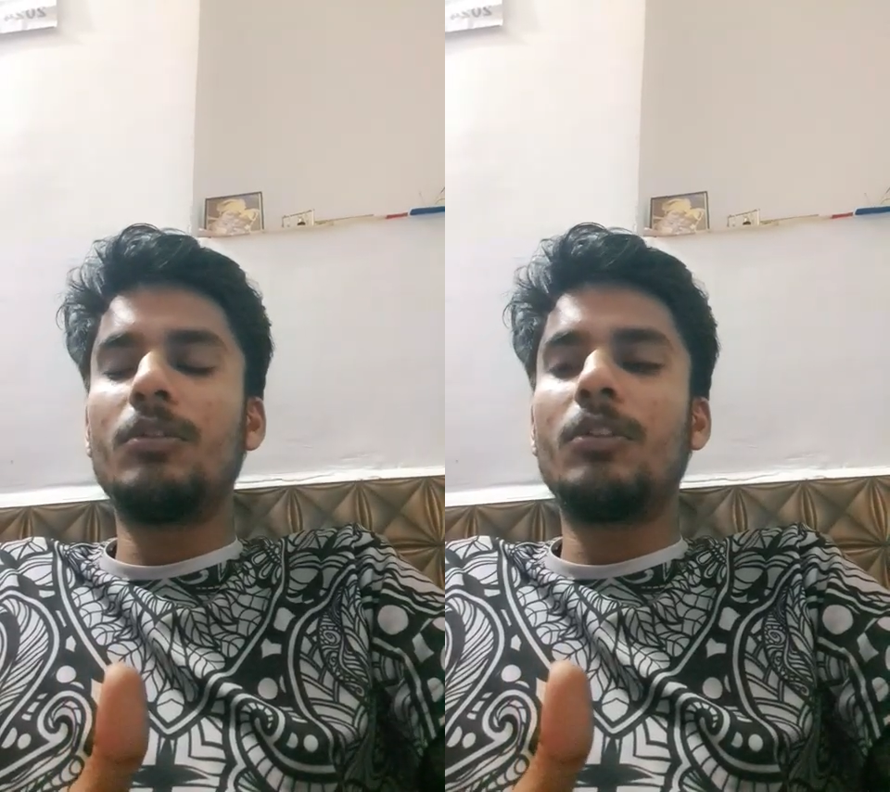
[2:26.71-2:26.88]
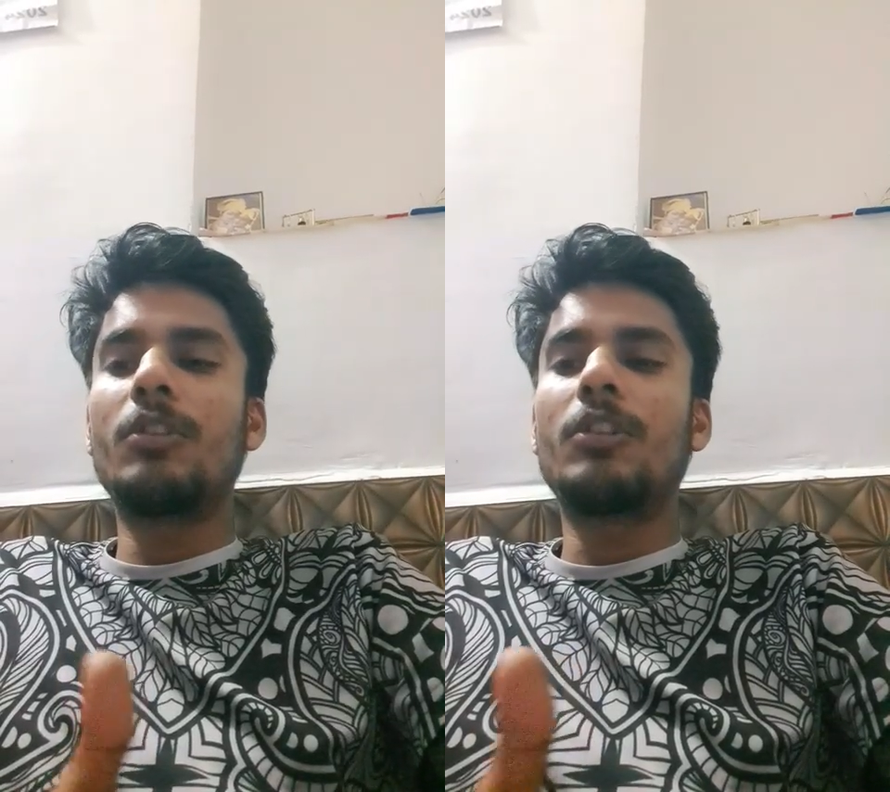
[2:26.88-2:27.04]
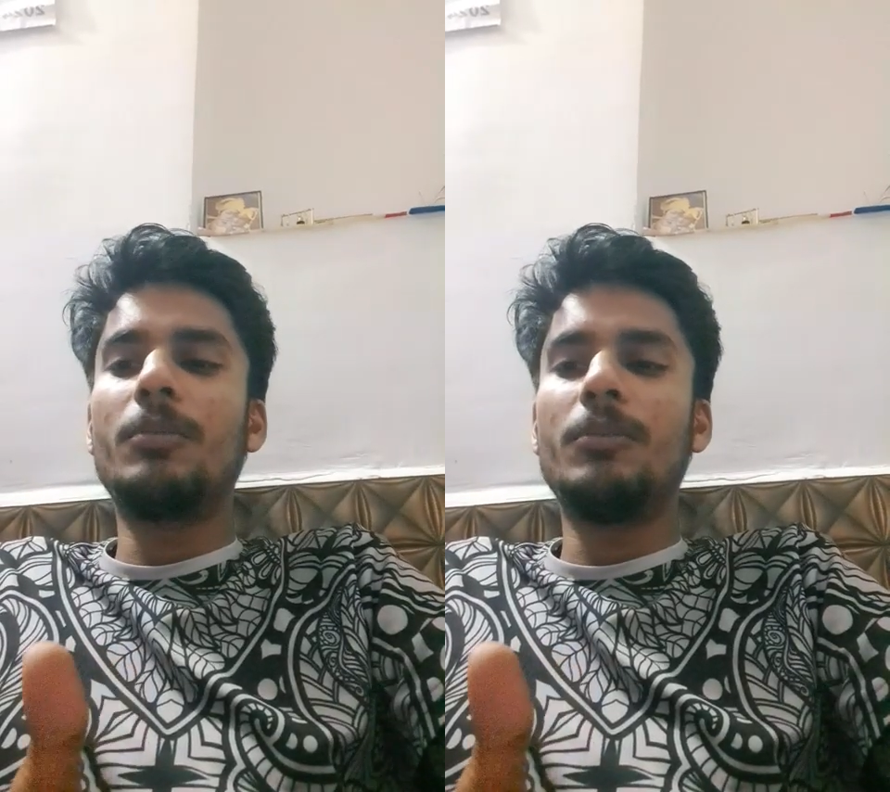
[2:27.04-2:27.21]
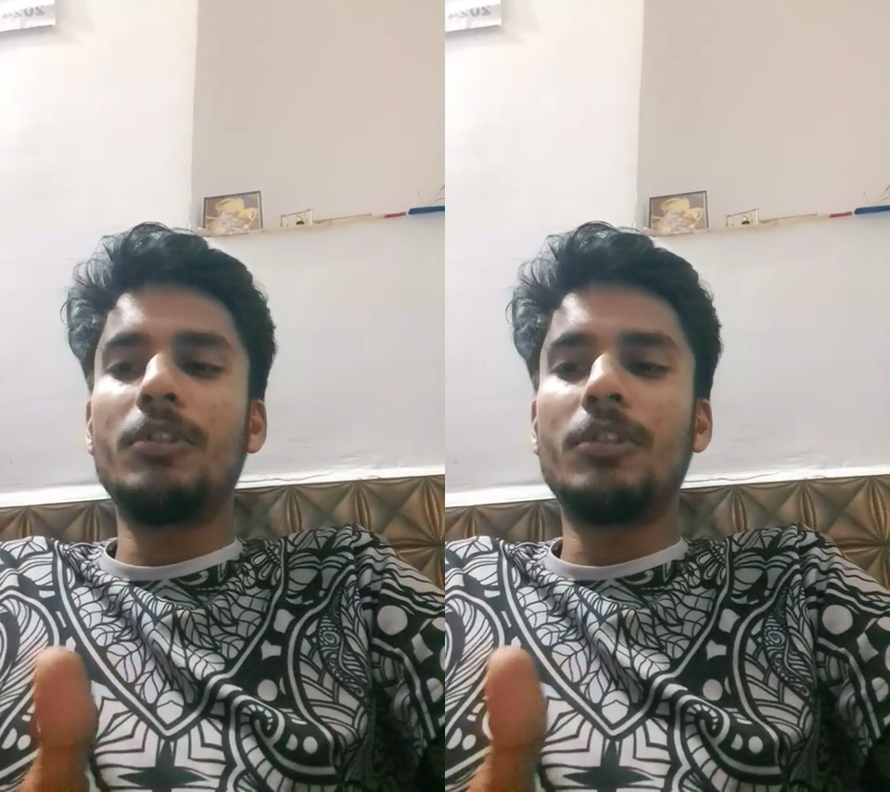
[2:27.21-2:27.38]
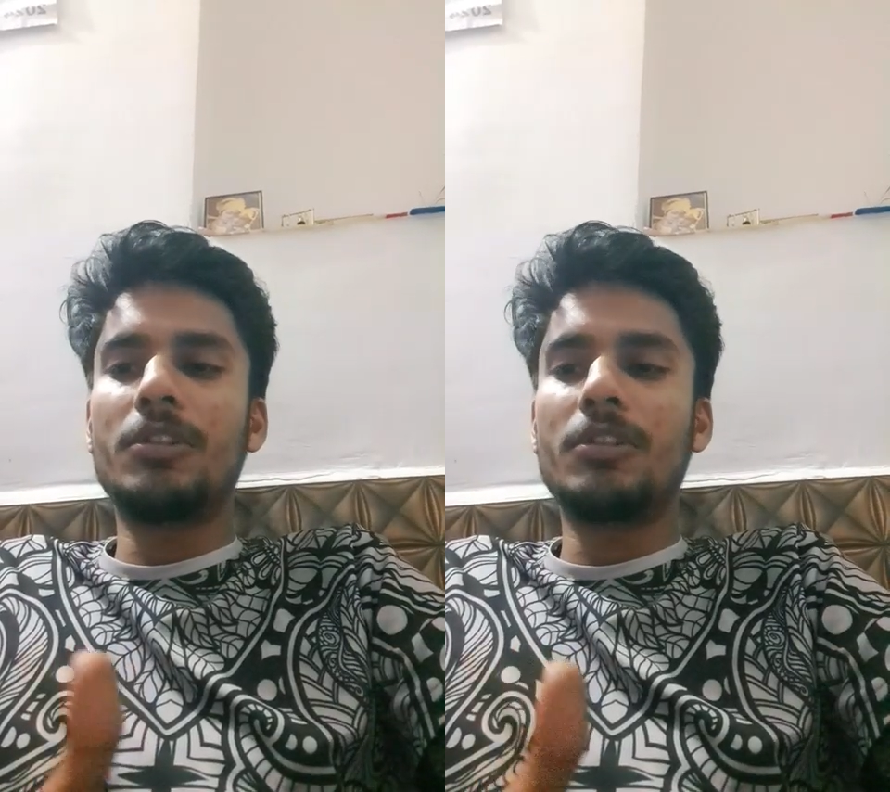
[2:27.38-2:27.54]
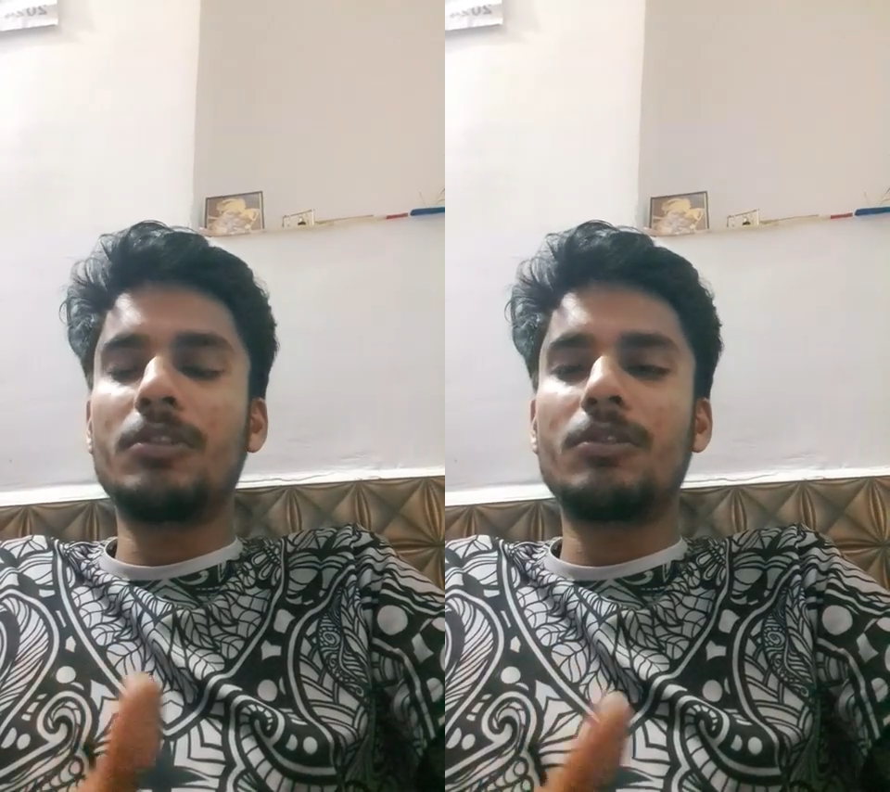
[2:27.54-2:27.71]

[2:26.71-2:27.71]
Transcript: or communication.